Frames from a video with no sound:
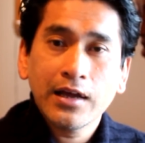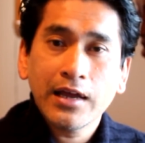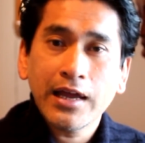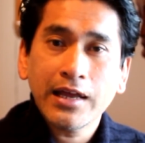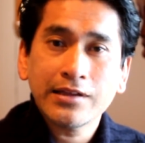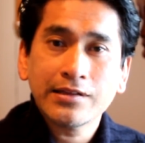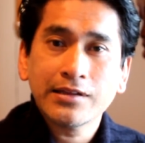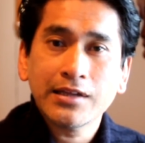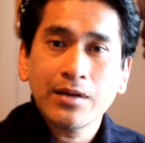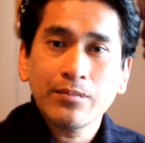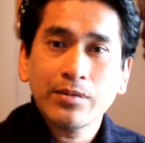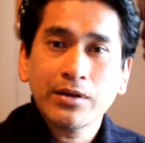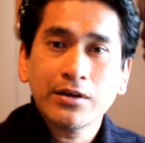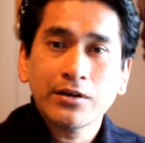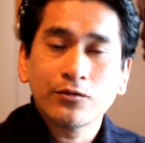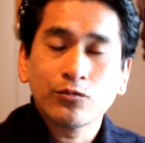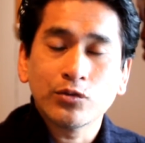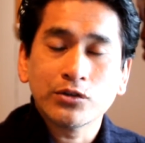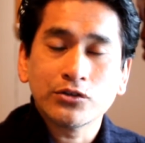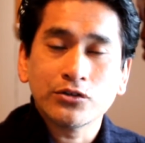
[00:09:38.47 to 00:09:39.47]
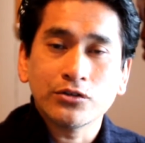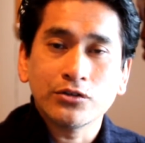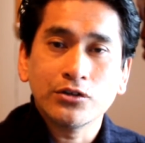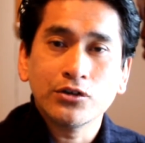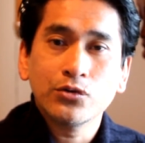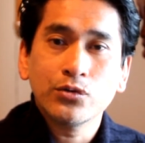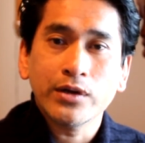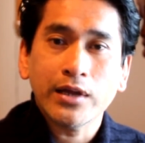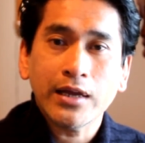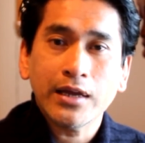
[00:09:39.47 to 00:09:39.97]
it's not because what you're
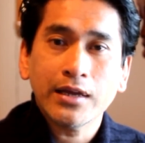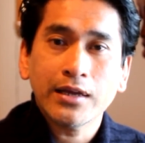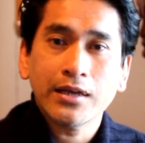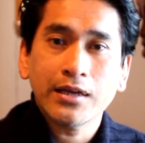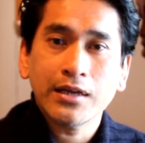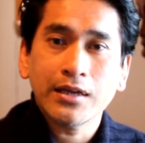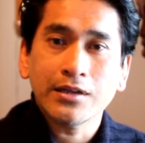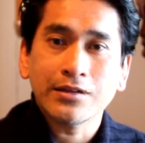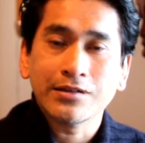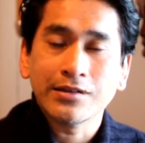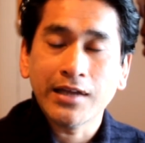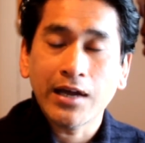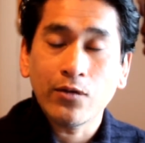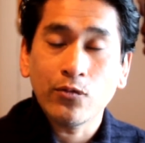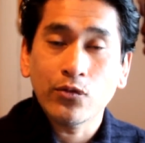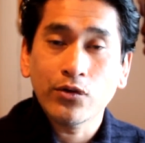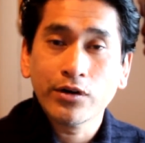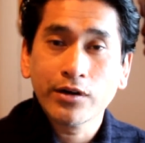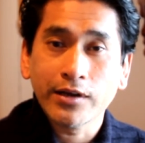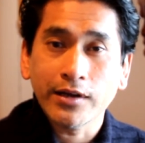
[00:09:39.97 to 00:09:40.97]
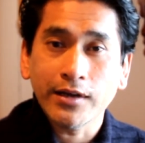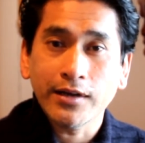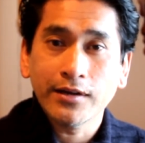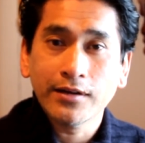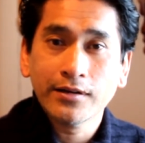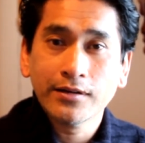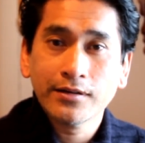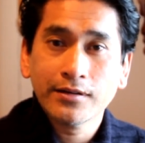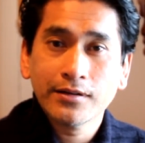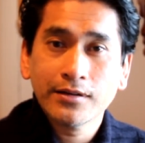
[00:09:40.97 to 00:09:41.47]
doing is not working,
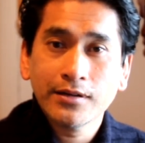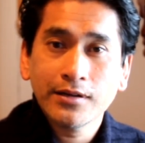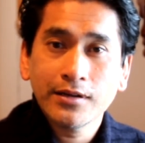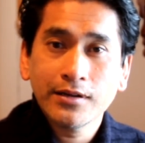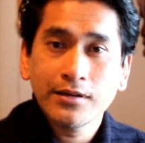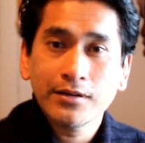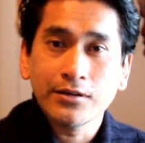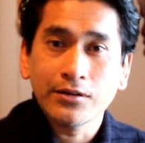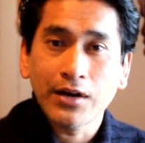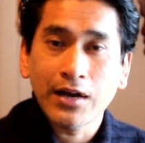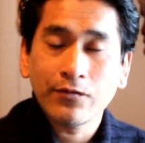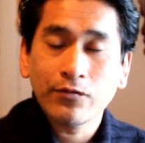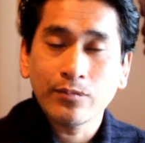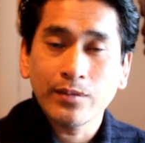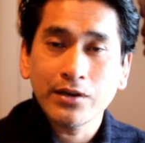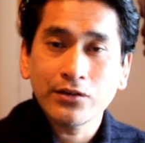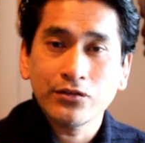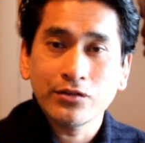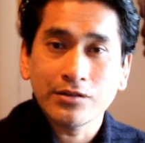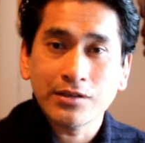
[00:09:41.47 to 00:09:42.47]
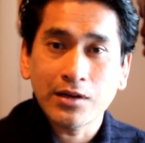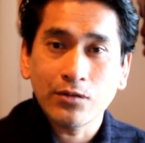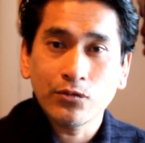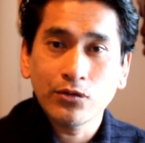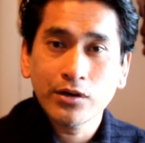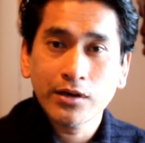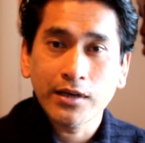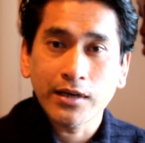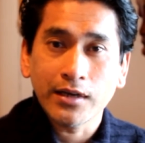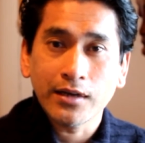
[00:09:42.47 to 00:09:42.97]
your affirmation is not
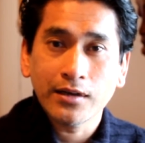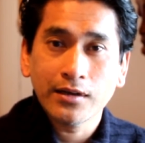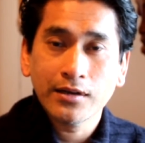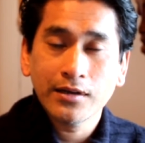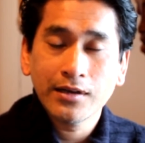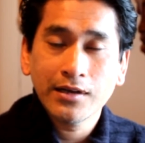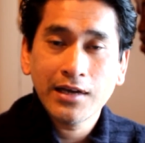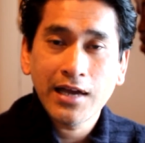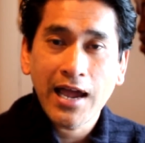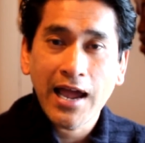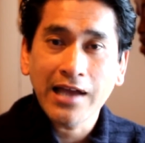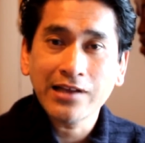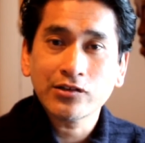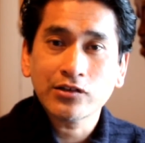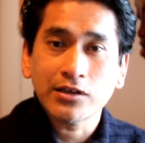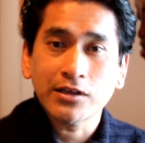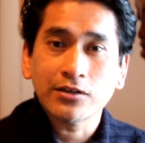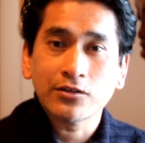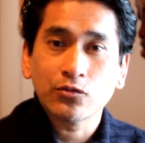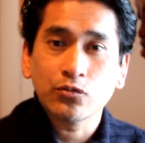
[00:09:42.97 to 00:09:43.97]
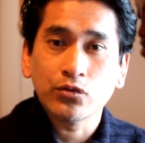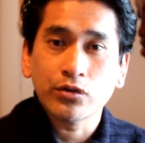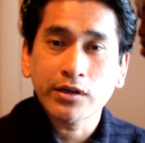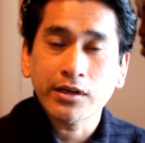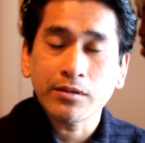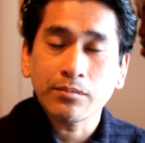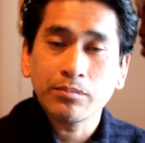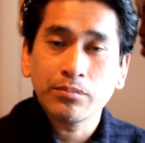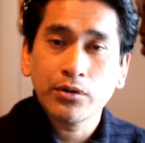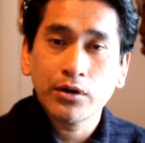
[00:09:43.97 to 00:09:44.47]
working. Actually, it's
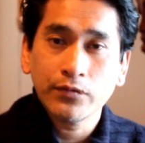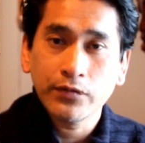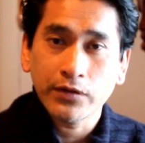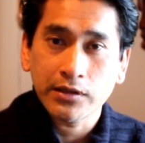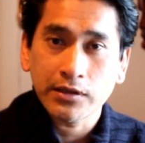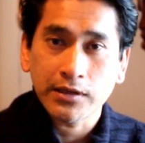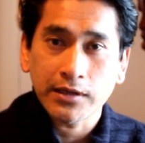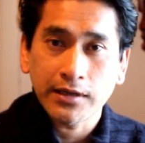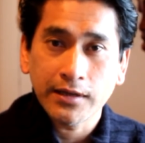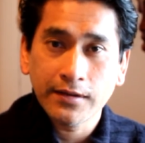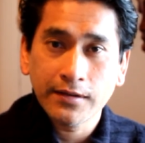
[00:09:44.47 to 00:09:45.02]
working perfectly.